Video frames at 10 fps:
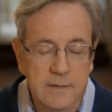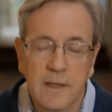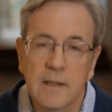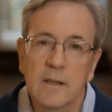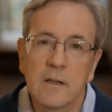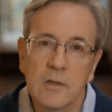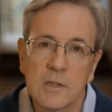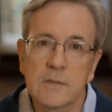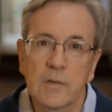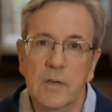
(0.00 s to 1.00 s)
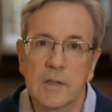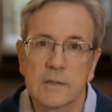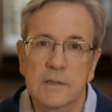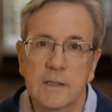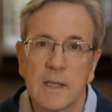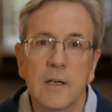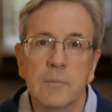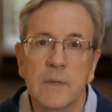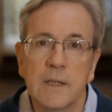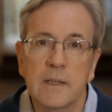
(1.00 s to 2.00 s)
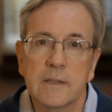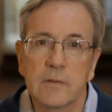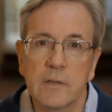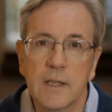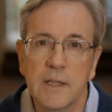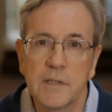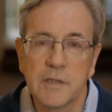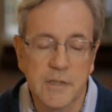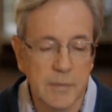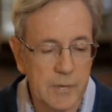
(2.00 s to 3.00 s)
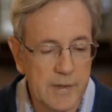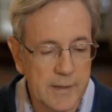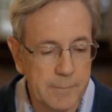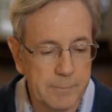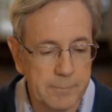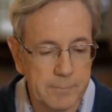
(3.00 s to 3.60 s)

and longs for us to come to relationship with him.